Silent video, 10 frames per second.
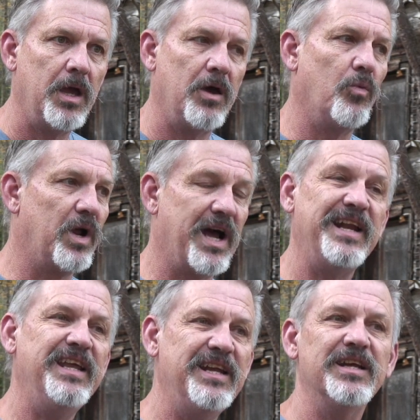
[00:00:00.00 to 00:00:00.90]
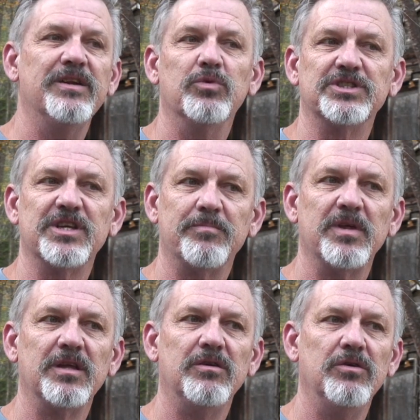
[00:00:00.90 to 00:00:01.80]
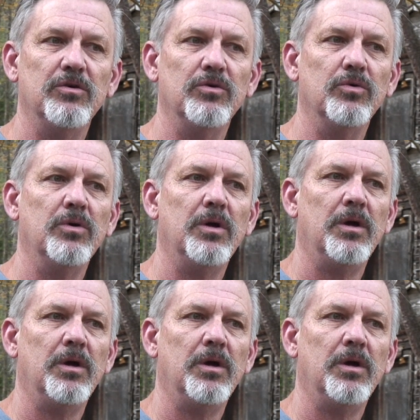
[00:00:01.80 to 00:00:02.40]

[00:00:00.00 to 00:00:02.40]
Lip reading: And what I needed was something to